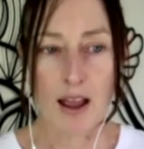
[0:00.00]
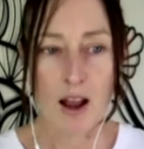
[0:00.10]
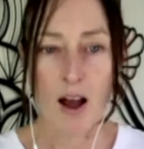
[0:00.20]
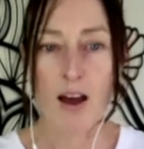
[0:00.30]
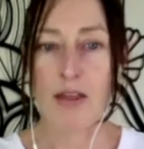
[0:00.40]

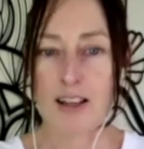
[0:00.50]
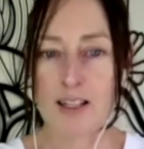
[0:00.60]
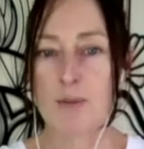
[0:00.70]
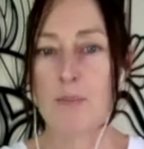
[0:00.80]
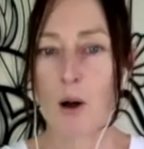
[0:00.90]
I think
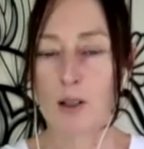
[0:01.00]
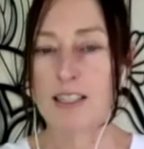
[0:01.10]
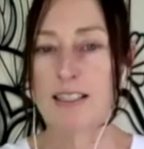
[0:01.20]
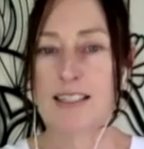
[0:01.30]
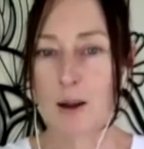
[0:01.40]
it's a
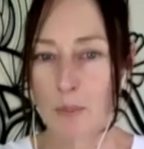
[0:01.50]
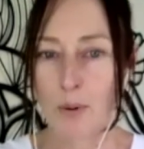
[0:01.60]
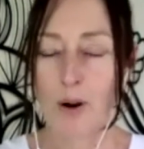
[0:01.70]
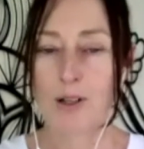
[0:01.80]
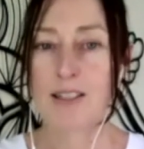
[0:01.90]
multi-step
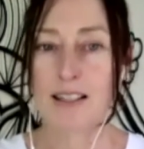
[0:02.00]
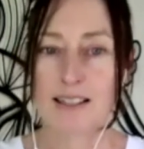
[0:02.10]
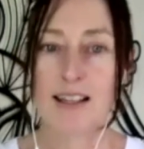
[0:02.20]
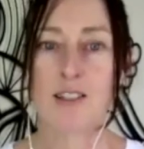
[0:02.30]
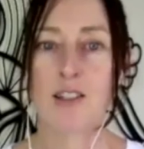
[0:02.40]
process
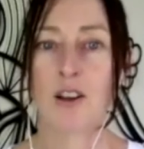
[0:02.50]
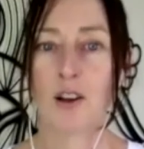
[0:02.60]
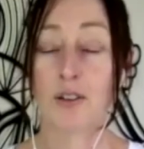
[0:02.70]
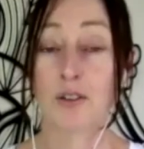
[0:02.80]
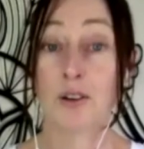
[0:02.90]
as you
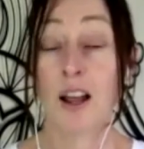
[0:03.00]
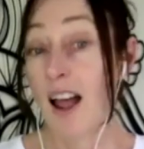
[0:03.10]
go through.